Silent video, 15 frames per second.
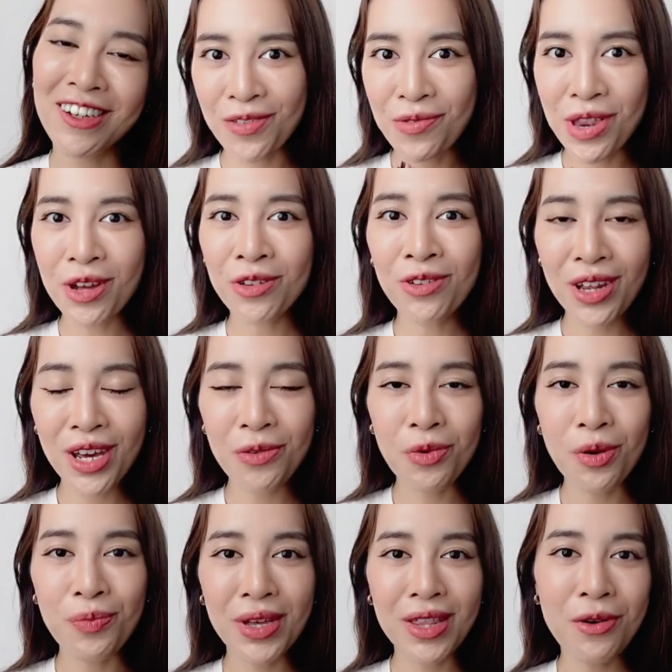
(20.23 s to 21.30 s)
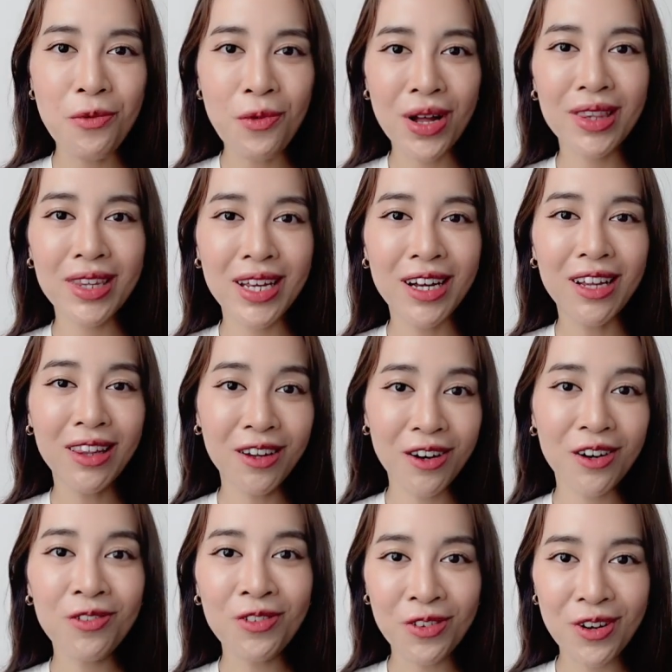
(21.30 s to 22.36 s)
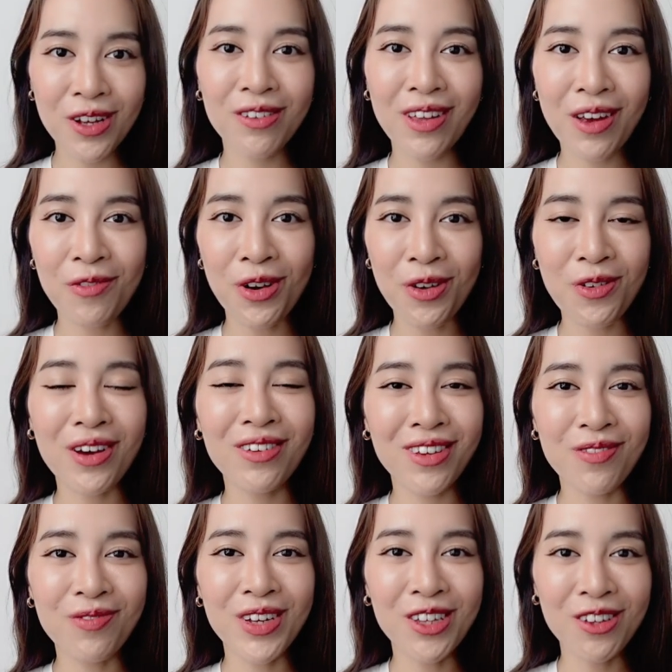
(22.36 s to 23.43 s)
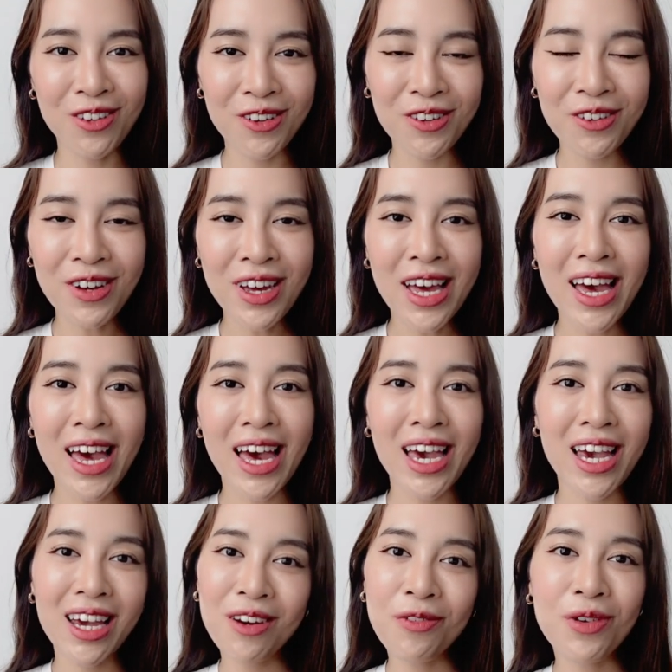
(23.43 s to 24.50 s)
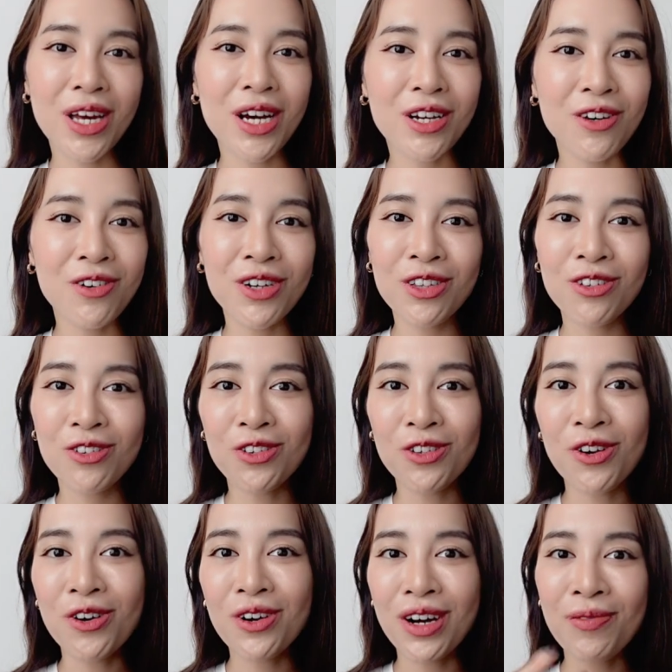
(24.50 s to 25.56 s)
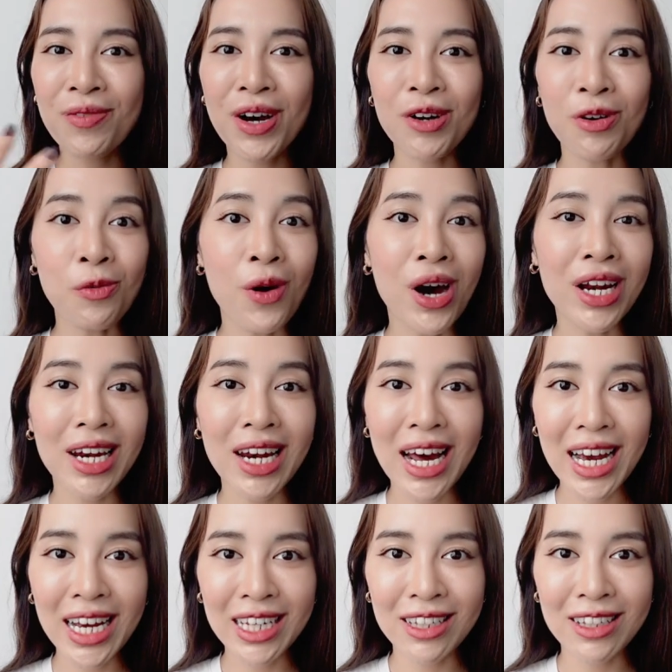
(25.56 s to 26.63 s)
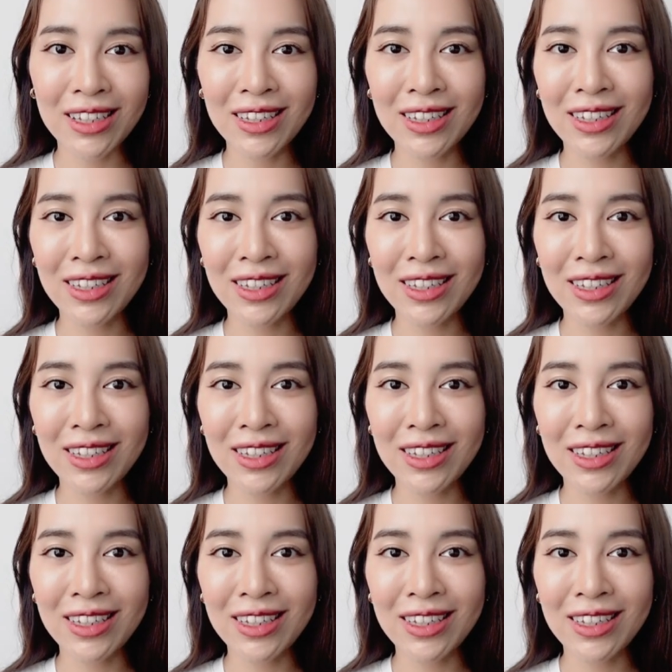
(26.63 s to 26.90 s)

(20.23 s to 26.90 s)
The video today will be the one that a lot of students have requested me to do and we are going to talk about one line